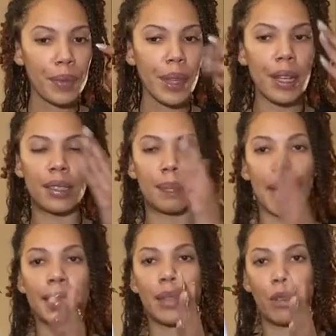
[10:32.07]
a
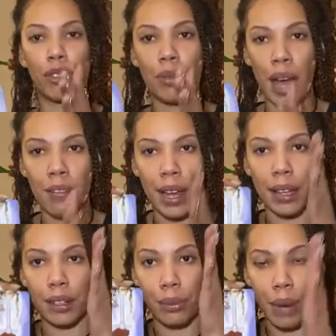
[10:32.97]
space in which you have a
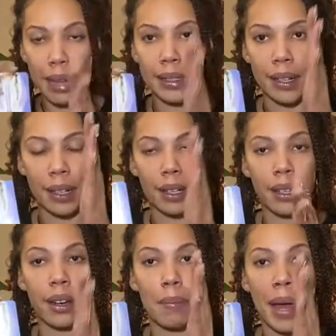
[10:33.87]
direct and
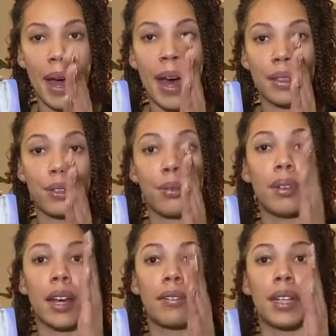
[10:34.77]
clear path to
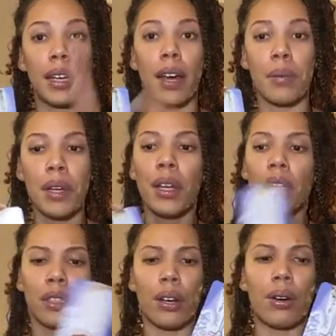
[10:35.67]
leveling up.
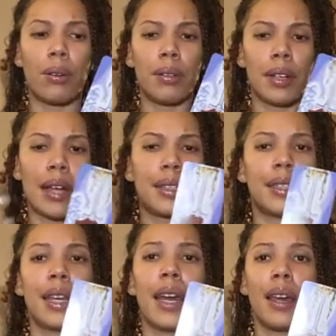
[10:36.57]
So not to
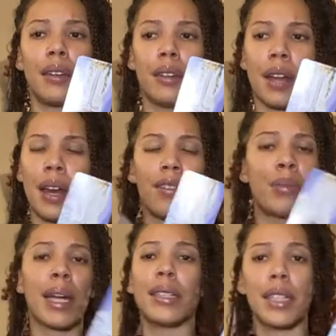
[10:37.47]
say not
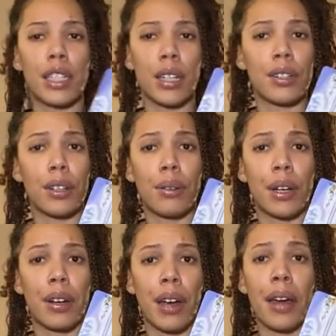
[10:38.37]
everybody's going to change their
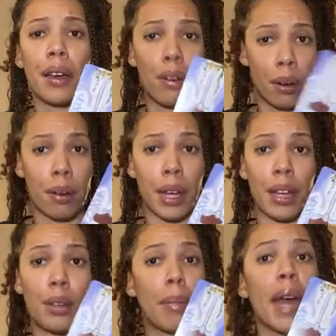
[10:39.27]
career. Okay. Okay.
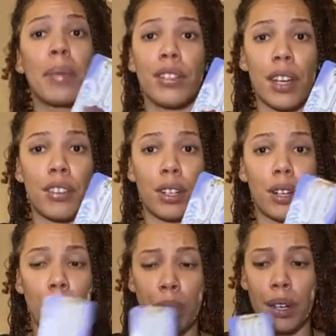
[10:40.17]
You might be changing your
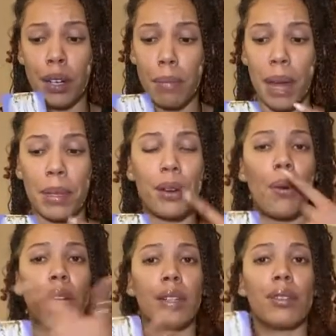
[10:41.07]
career and it might be
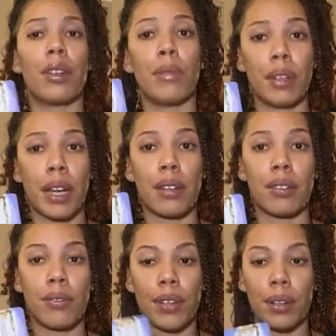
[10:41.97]
going into
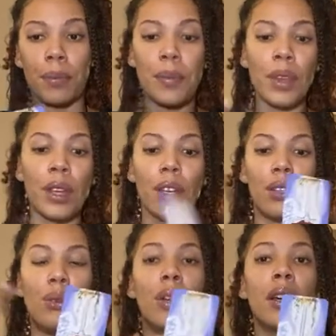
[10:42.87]
communication field. This